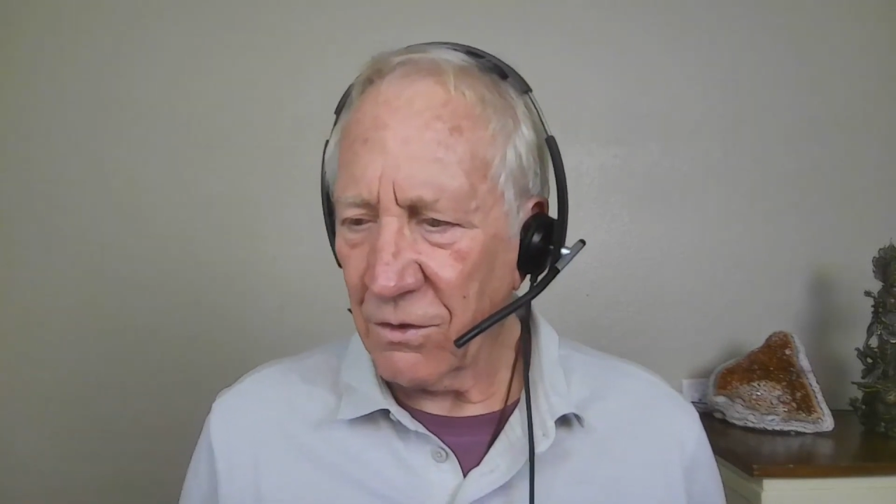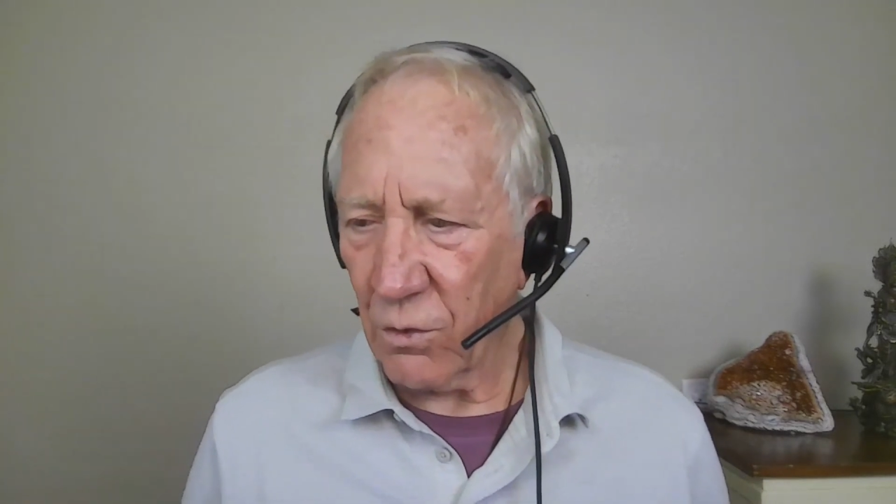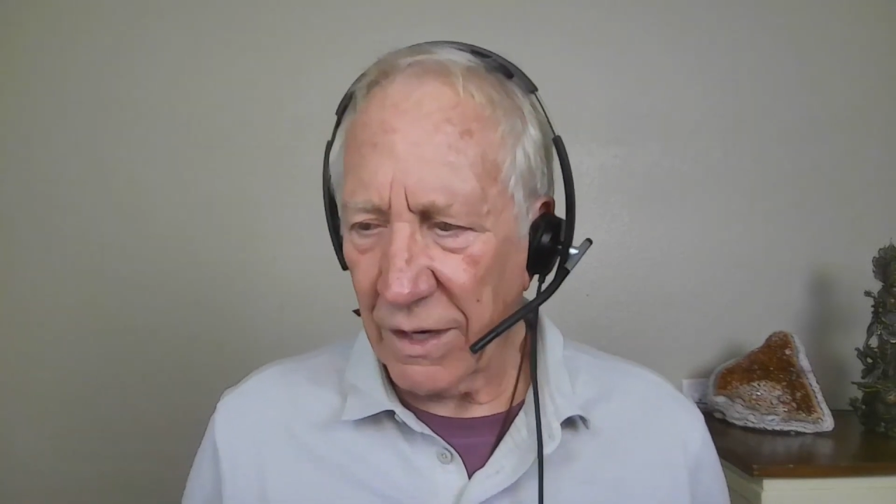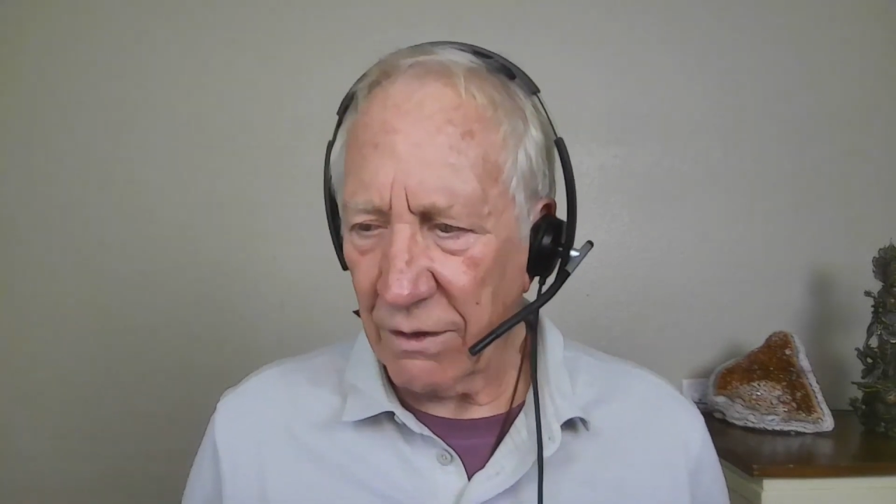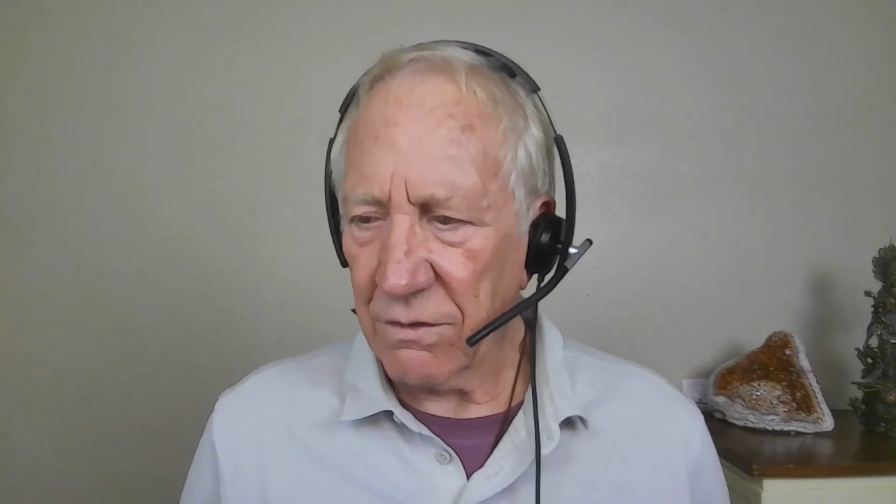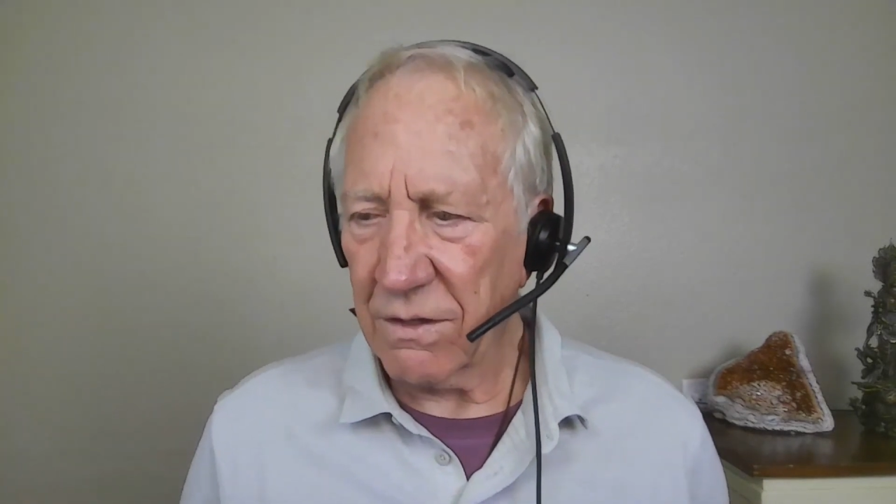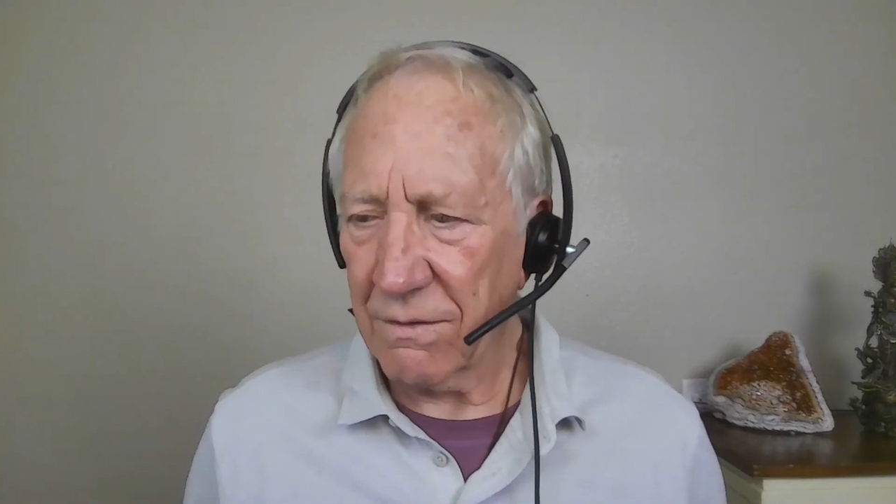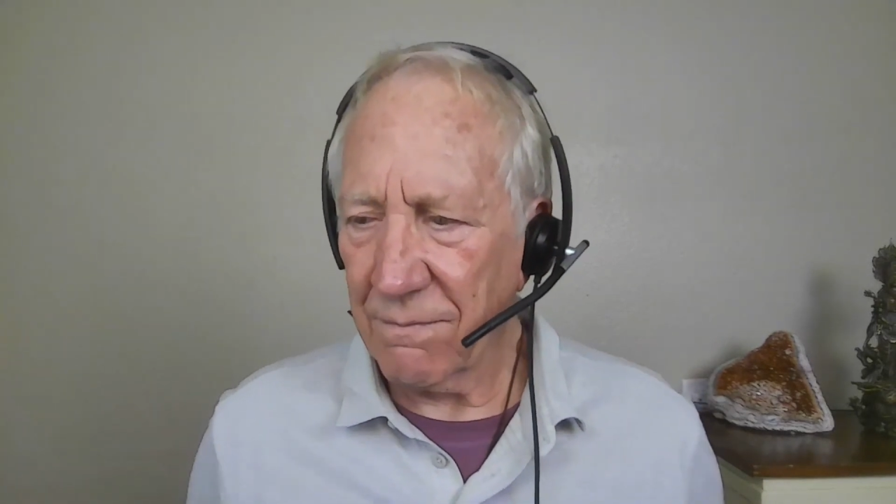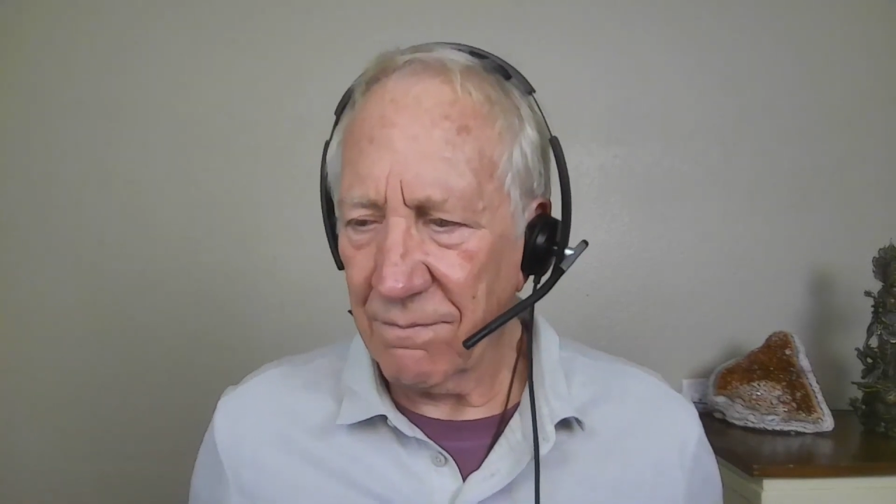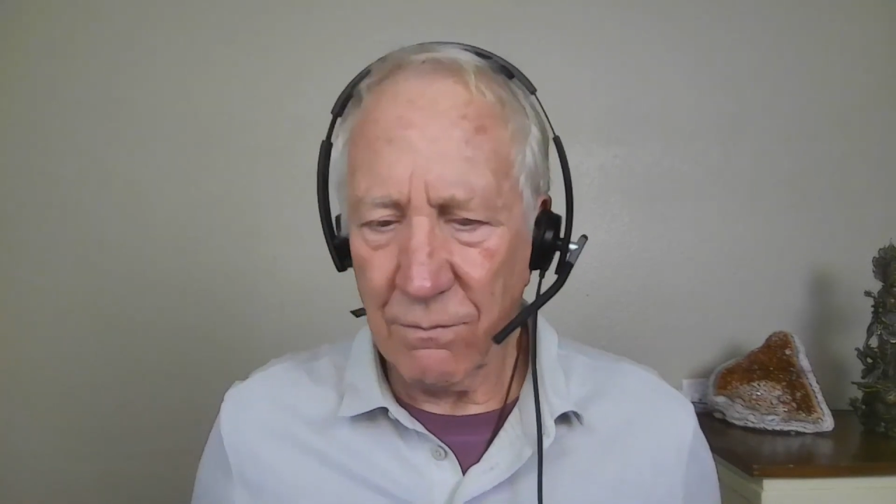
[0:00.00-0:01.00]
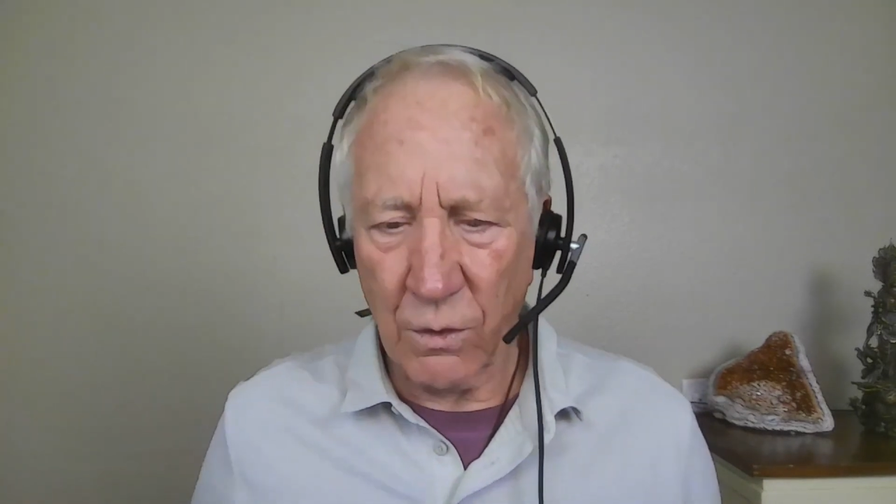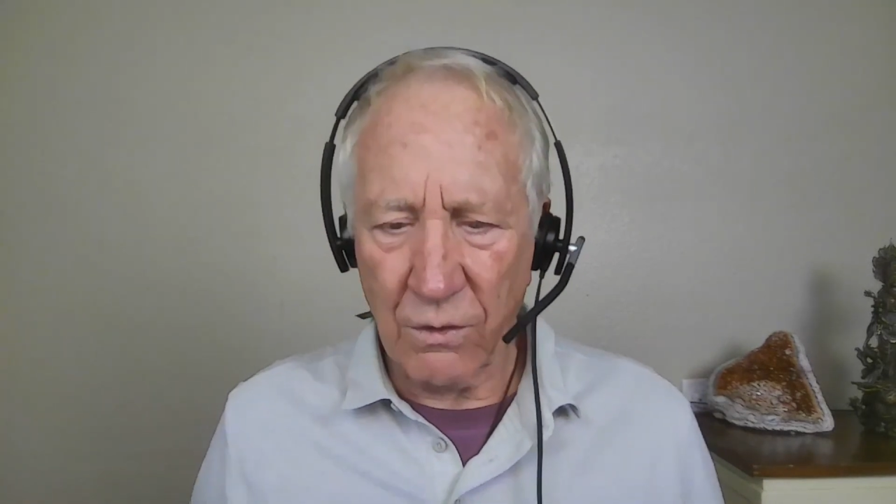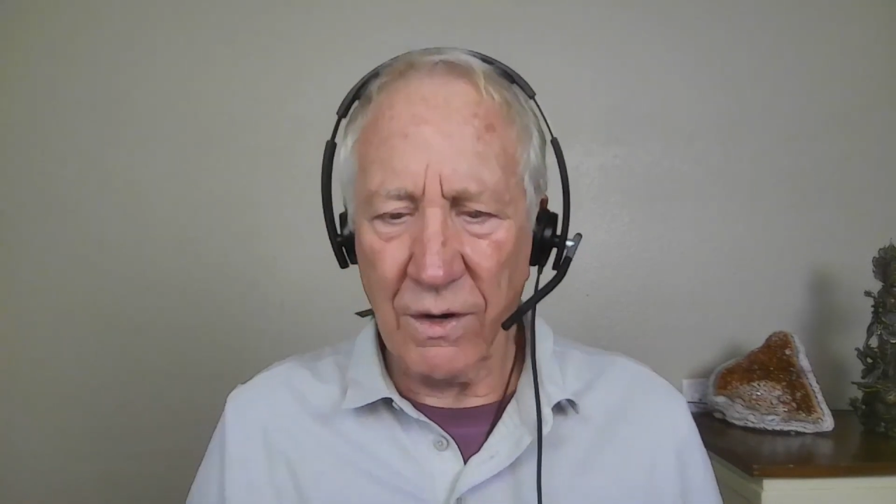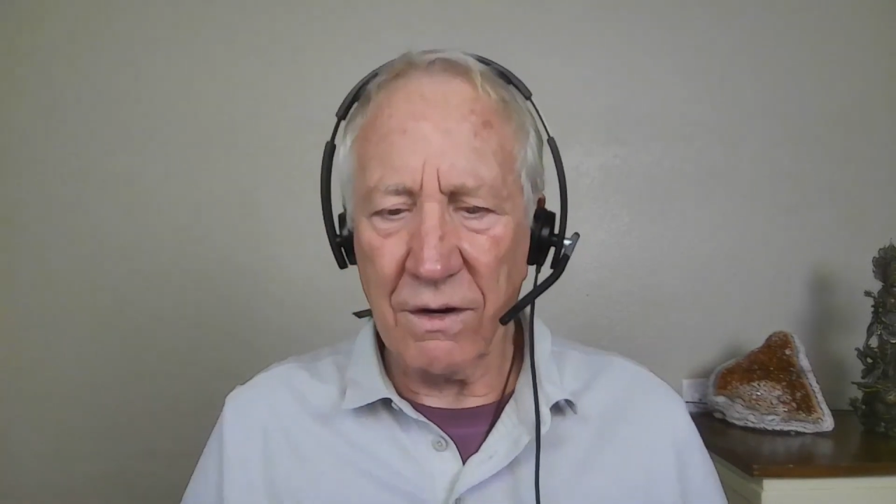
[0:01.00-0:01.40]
Ground, more